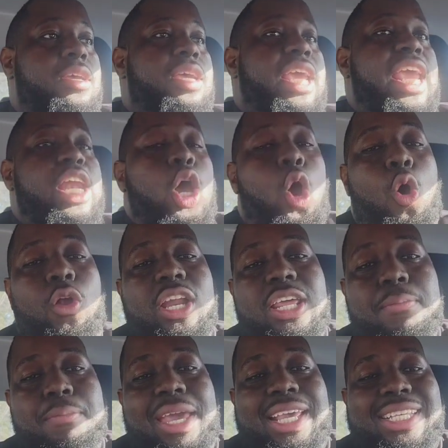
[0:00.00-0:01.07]
It only
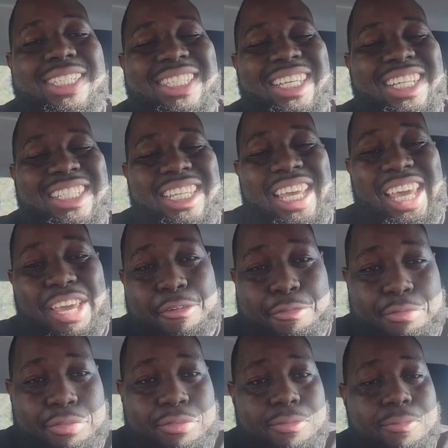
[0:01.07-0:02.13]
makes sense
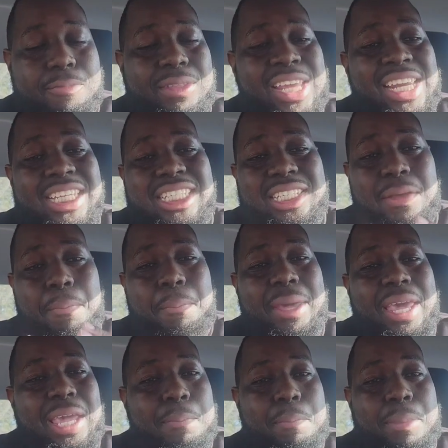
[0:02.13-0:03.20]
if, and this is a
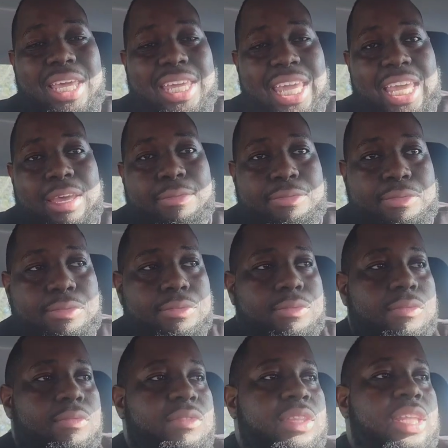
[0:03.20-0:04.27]
big, big if
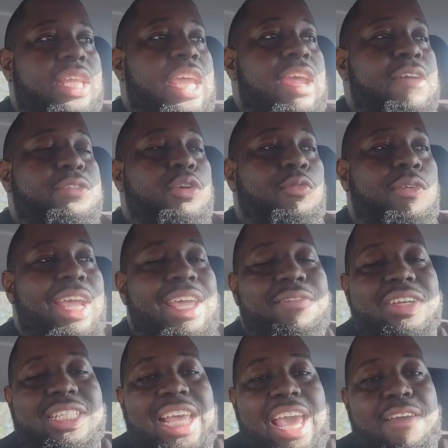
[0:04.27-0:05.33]
the
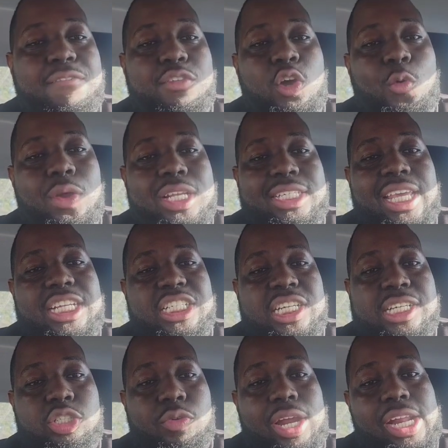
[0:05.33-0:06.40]
Ravens have no intention
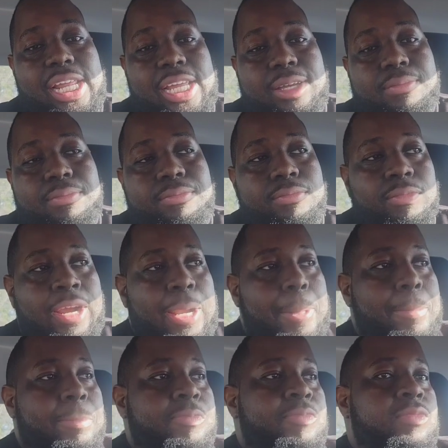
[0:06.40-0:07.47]
of trading him, right?
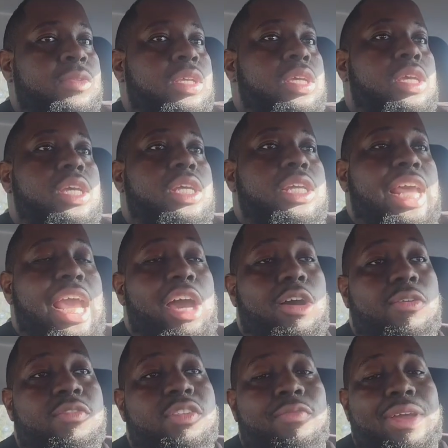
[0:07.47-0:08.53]
Now,
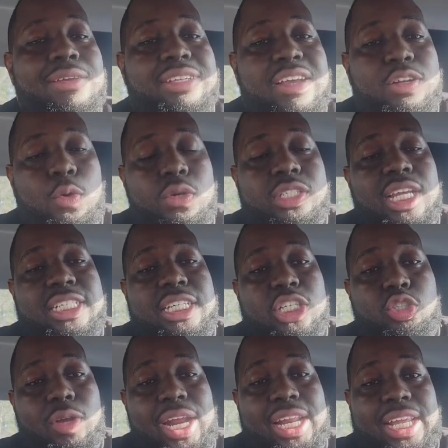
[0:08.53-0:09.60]
if the Ravens have no intention of
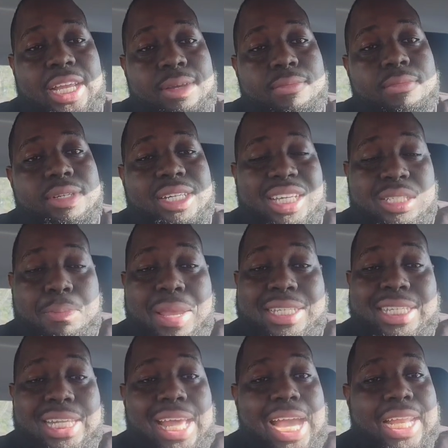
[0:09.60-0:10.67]
trading him, this makes
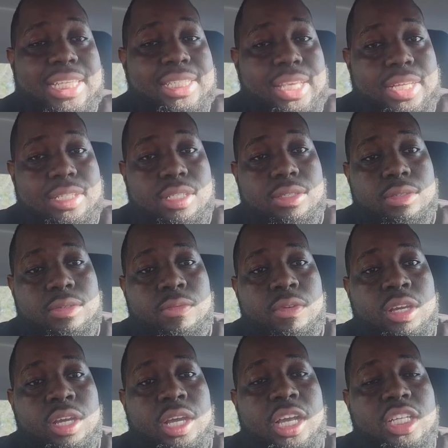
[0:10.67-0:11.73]
a lot of sense.
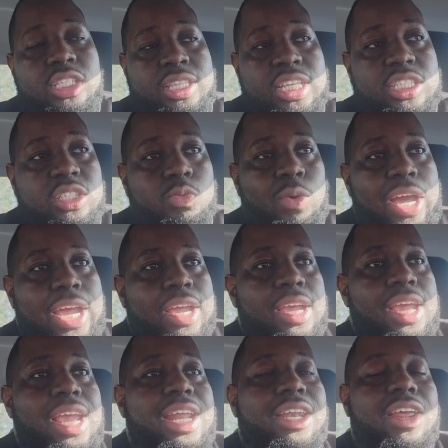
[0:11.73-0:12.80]
Because this is why.
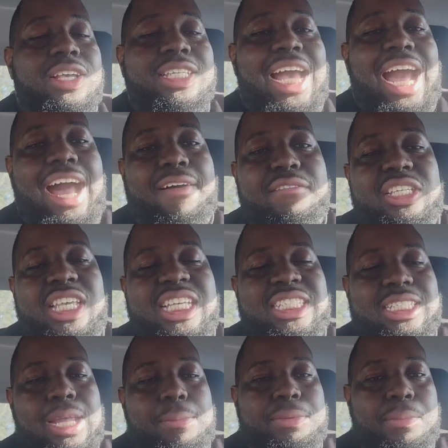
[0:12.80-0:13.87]
There's obviously
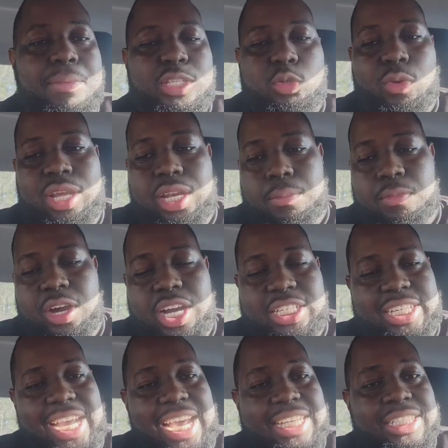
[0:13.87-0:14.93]
something between Lamar
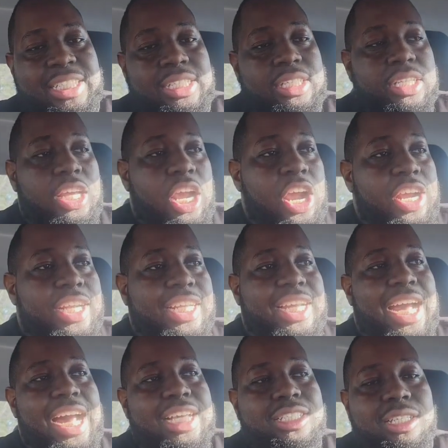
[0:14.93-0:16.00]
Jackson, Eric
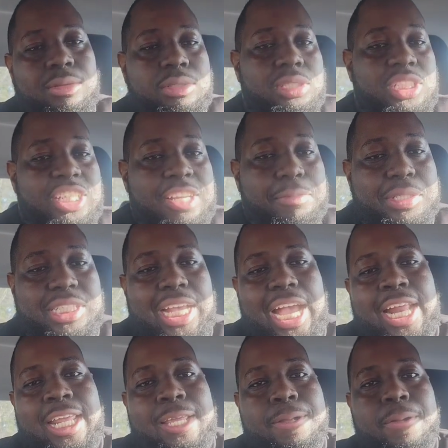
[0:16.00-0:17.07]
DaCosta, Steve
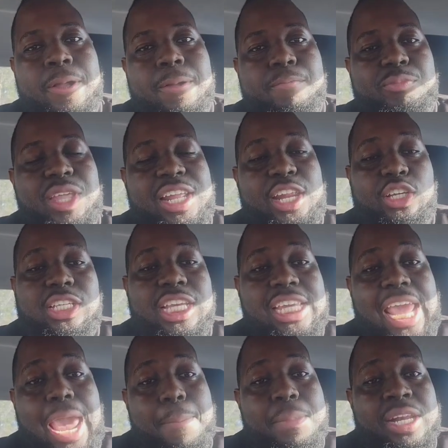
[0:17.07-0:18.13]
Bisciotti, that there's a
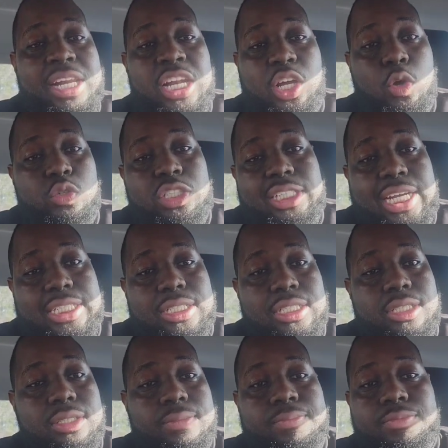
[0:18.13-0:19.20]
gap in the
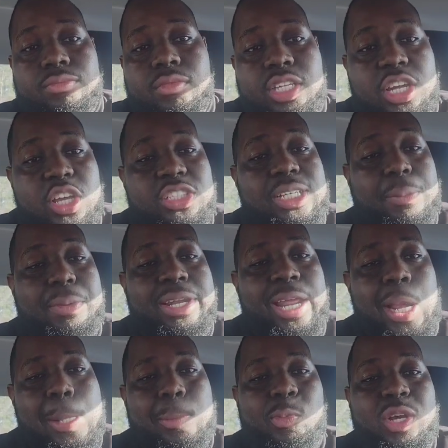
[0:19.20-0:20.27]
negotiations. There's something
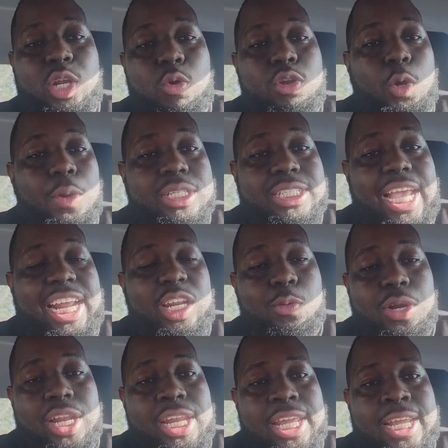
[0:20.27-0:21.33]
there. We don't know exactly
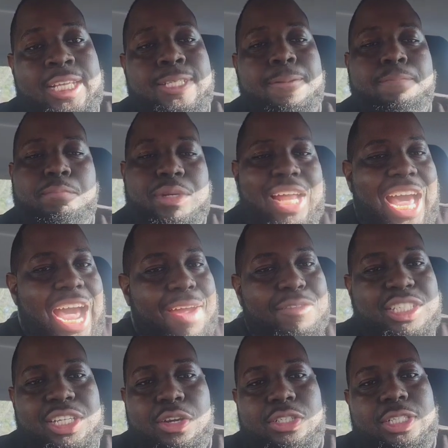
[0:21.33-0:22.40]
what it is, but
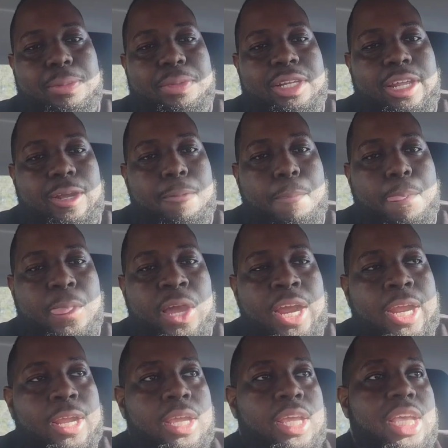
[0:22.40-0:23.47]
obviously there's something there, all
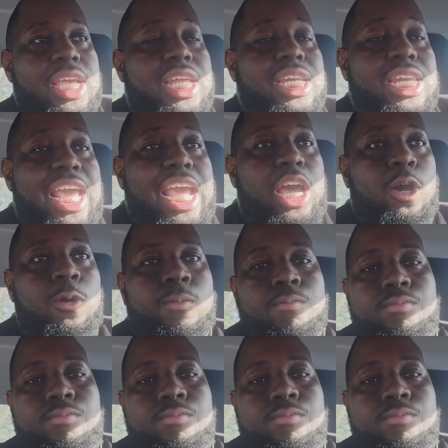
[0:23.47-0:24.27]
right? Now,